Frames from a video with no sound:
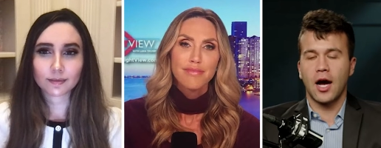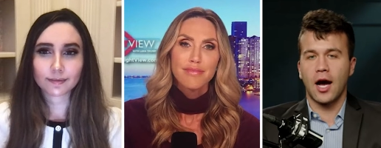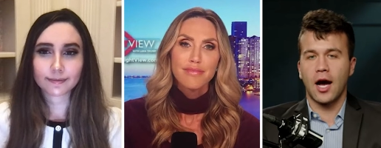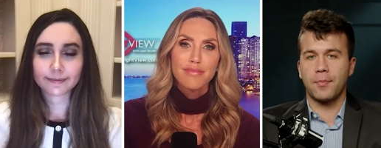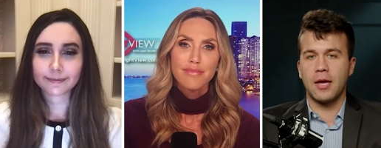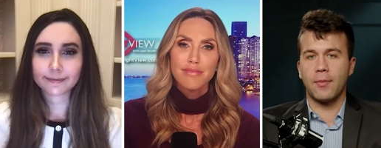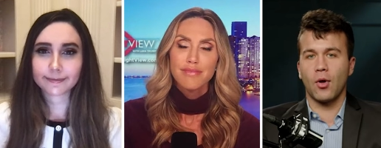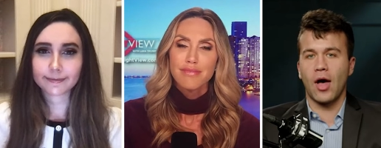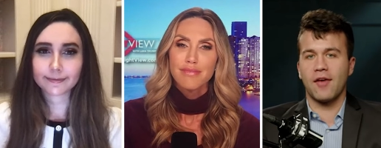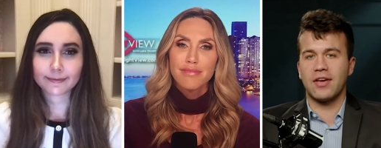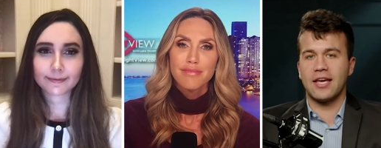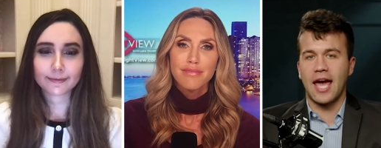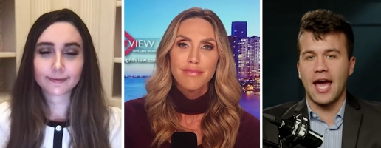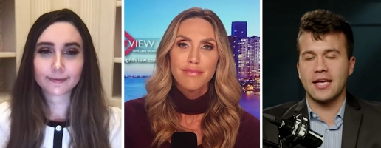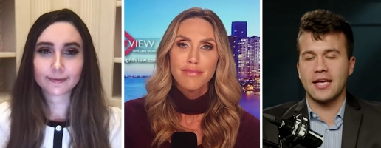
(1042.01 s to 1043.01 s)
Speaker 1: uh, people
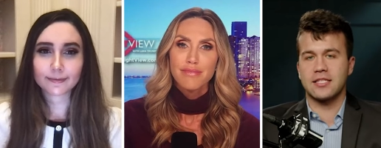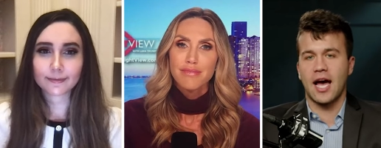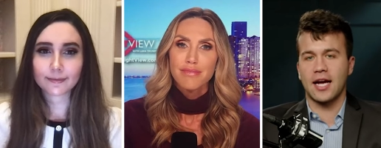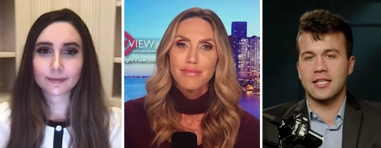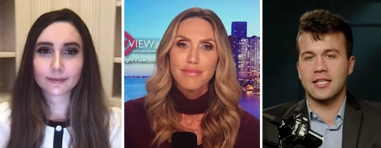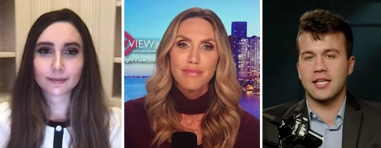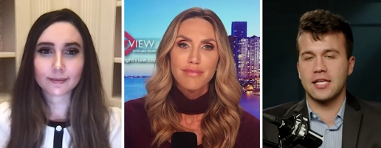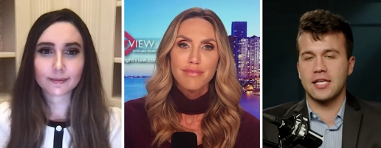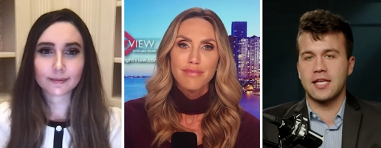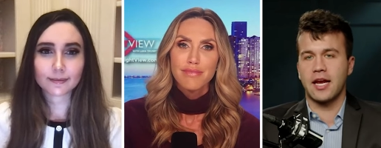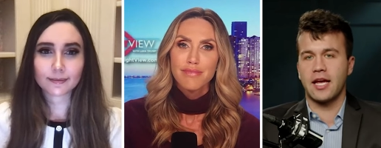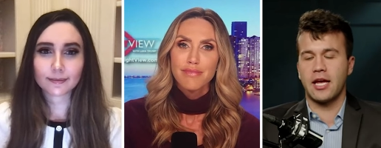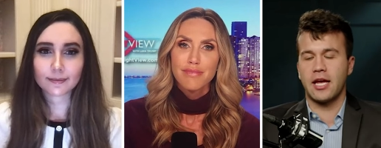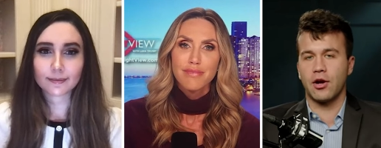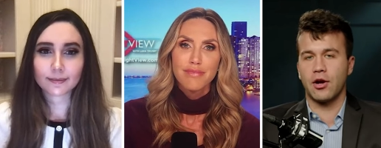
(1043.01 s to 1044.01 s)
having gay sex in the
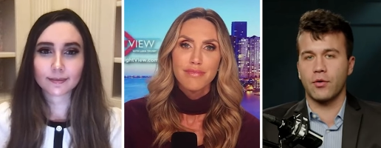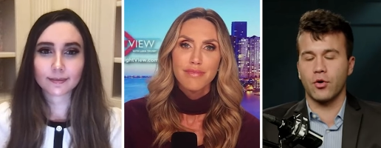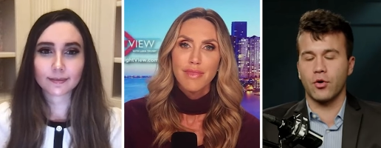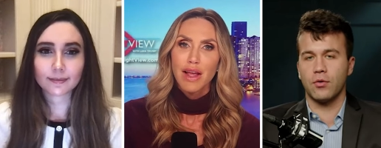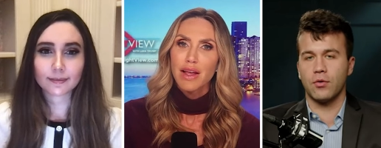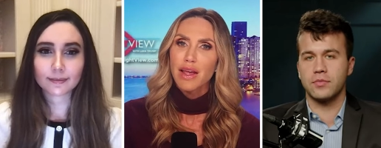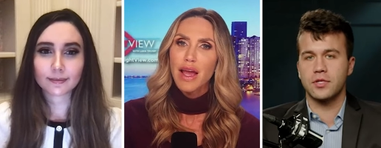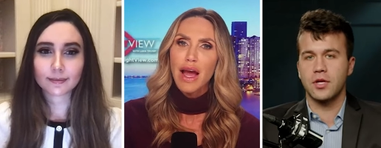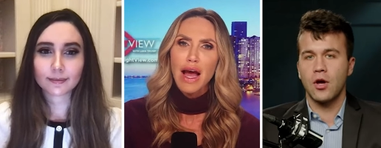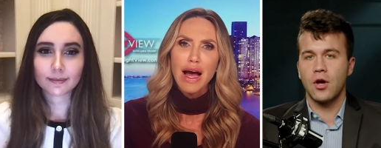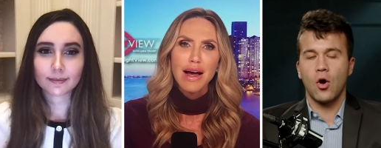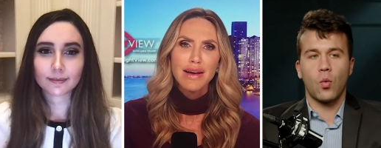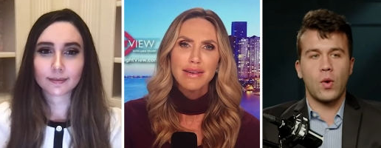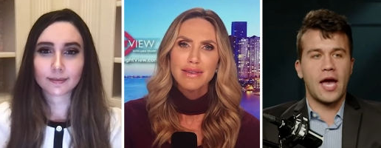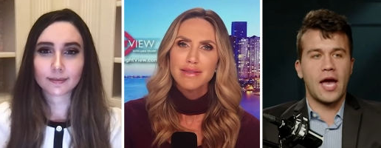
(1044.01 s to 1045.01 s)
Senate hearing rooms. Yeah.
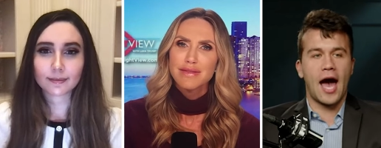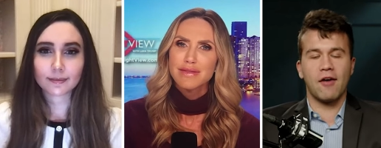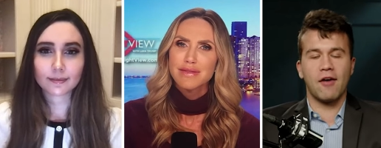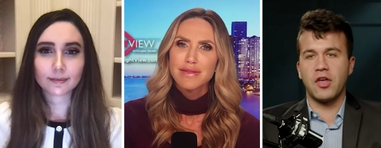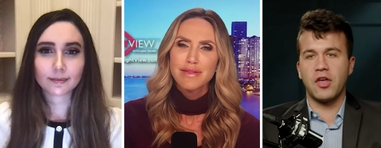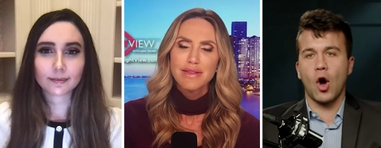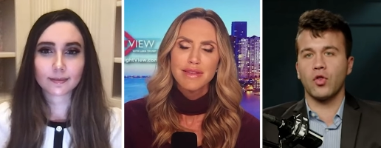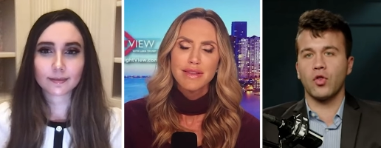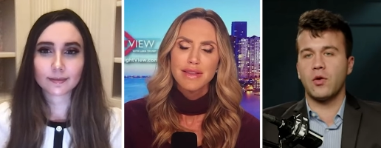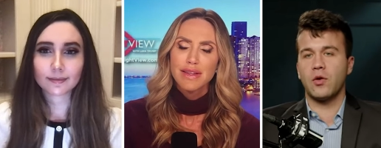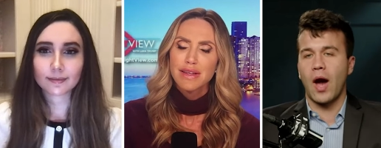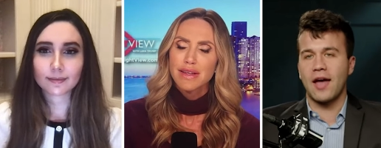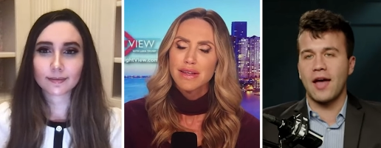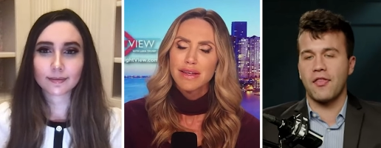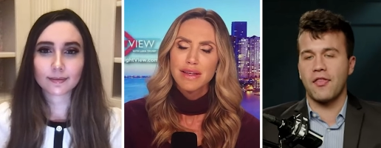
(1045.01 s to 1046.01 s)
We have the only
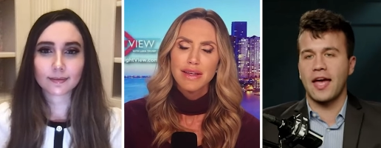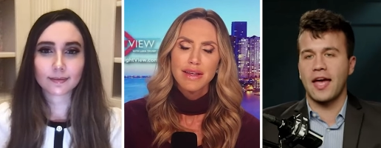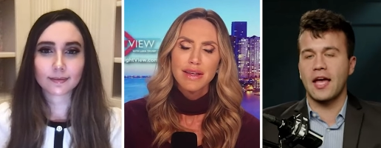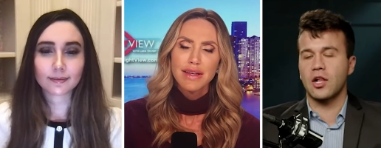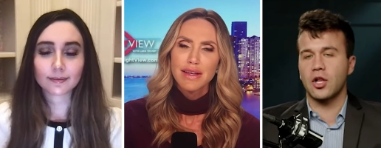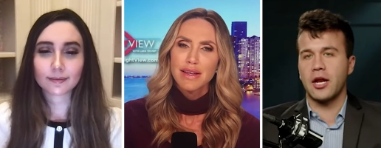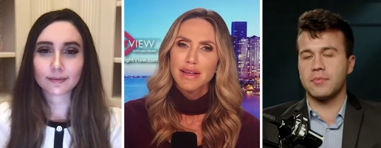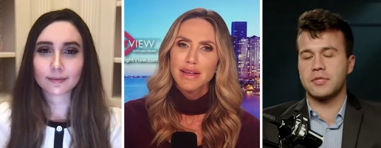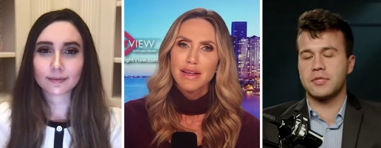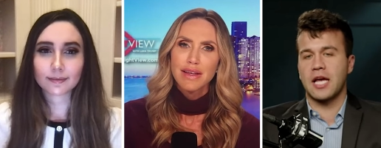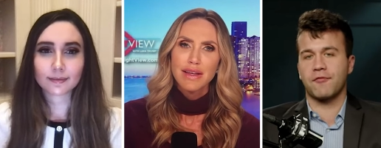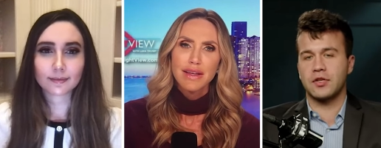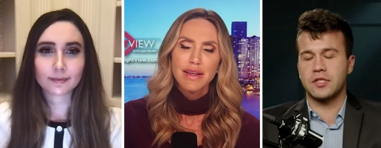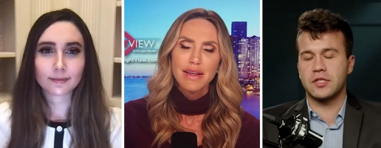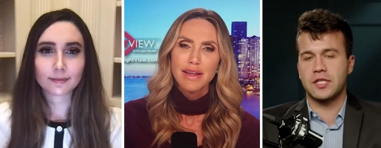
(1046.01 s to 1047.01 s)
way that they can clean up San
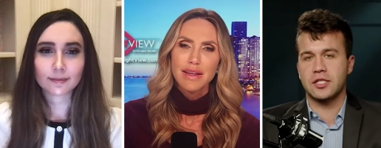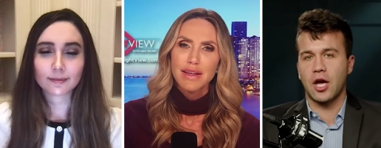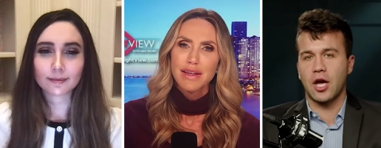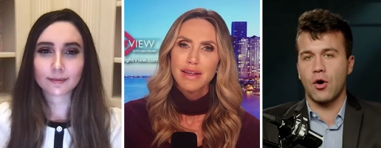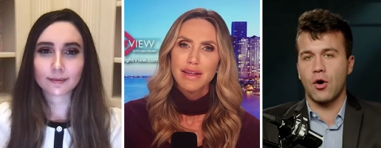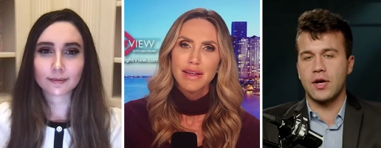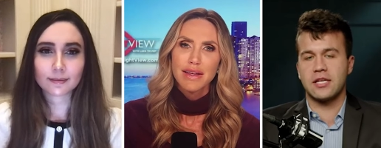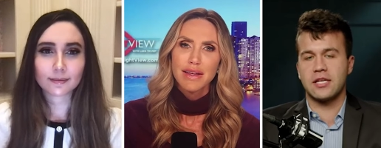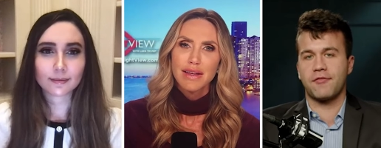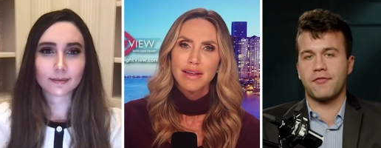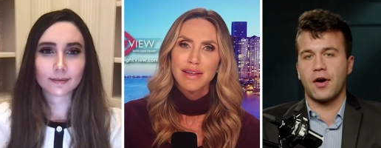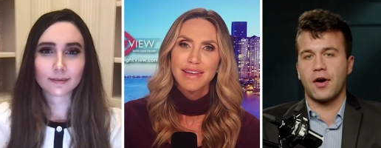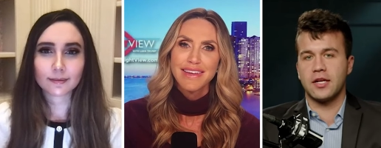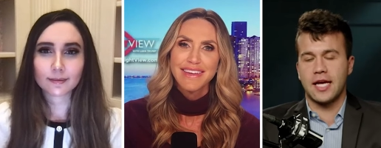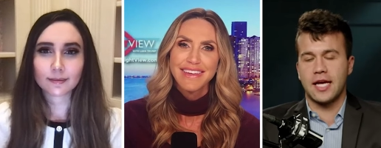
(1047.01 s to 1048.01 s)
Francisco is if
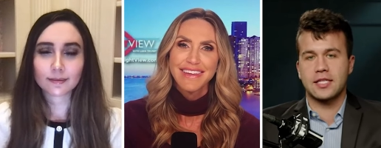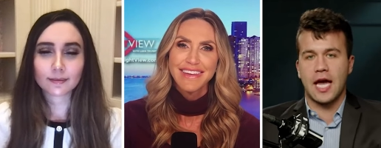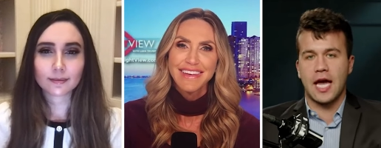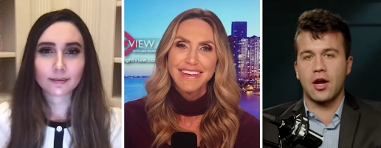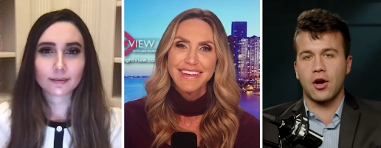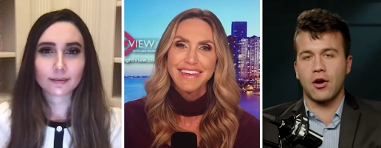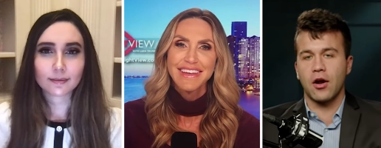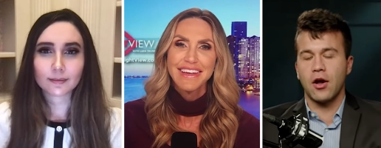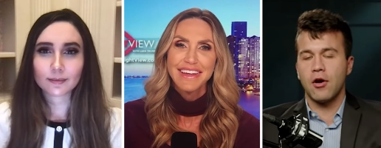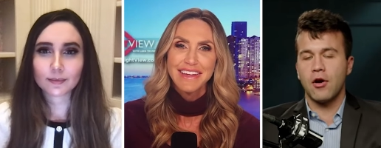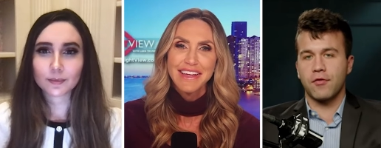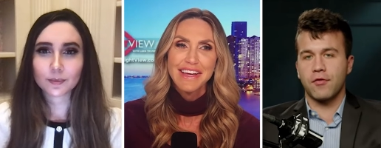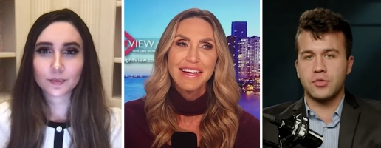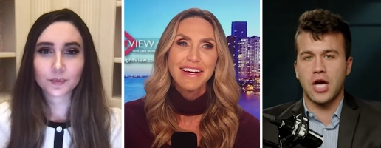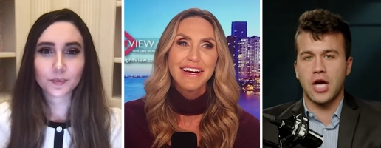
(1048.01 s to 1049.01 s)
a dictator
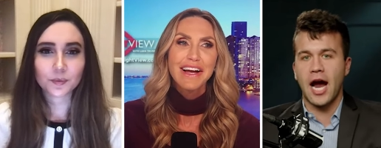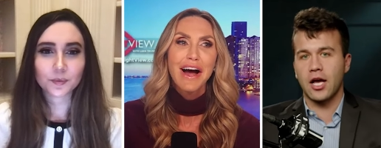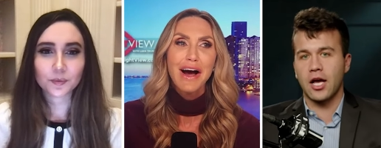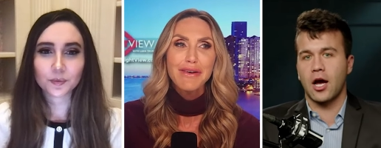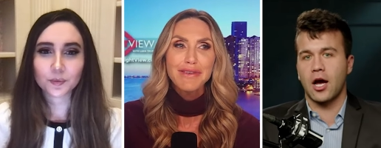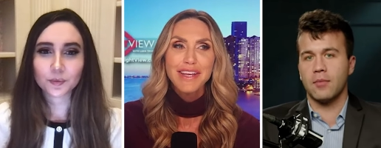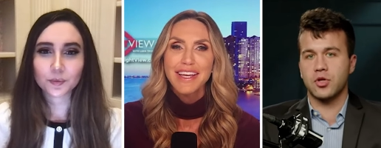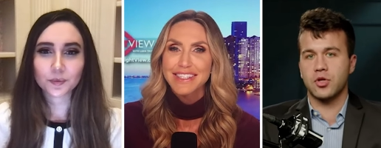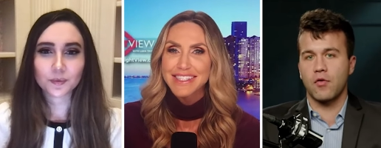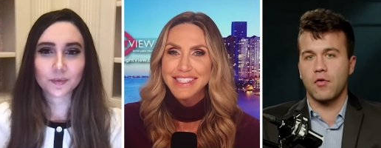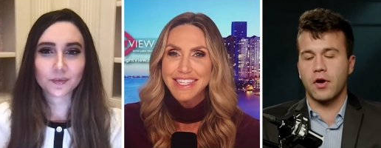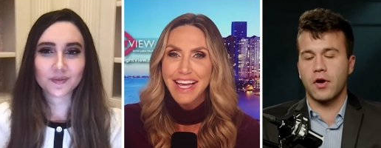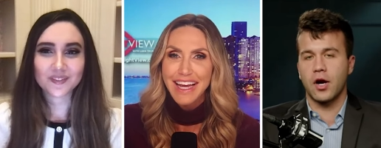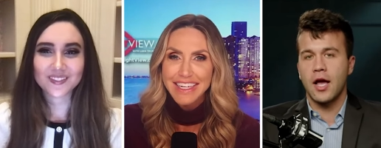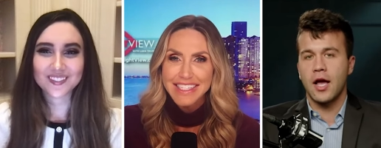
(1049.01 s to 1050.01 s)
from China comes
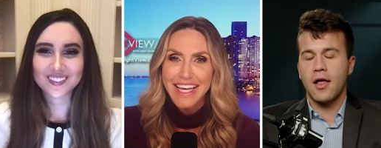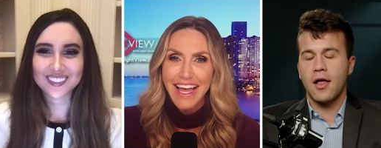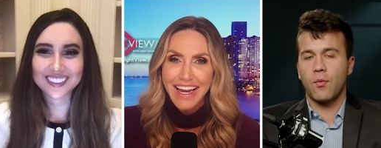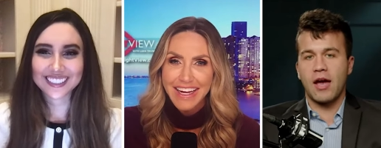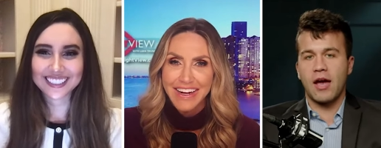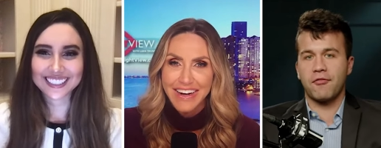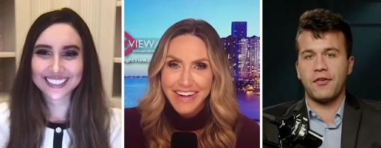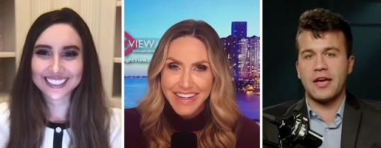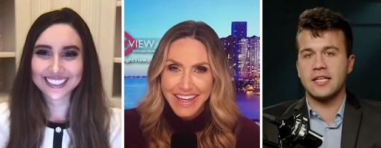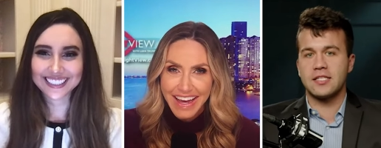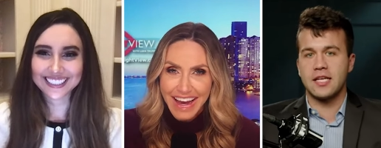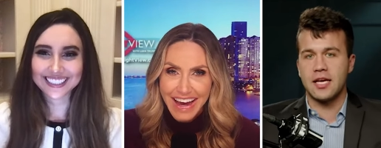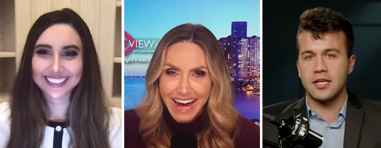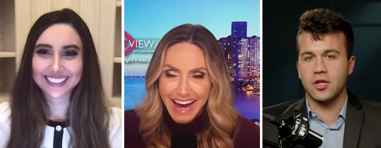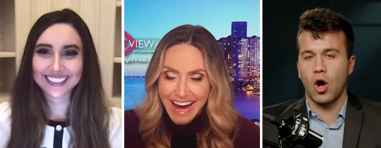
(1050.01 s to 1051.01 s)
over. Dictator. We have
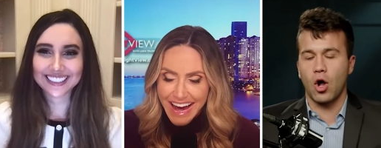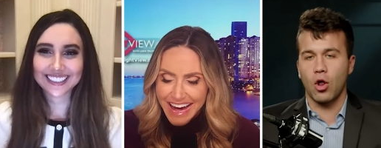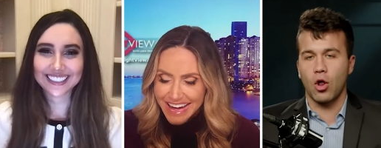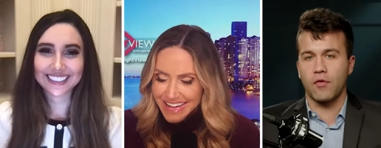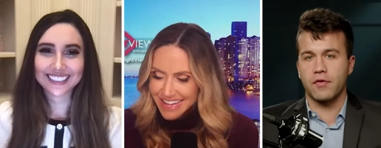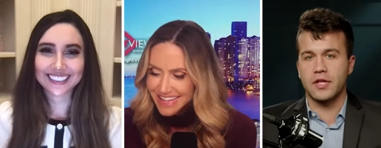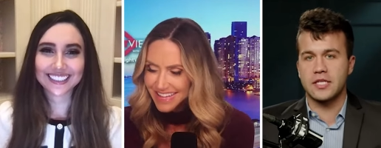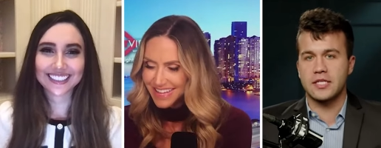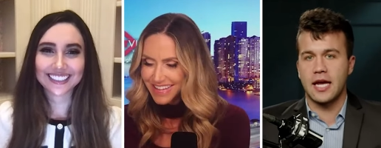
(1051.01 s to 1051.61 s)
feces all over the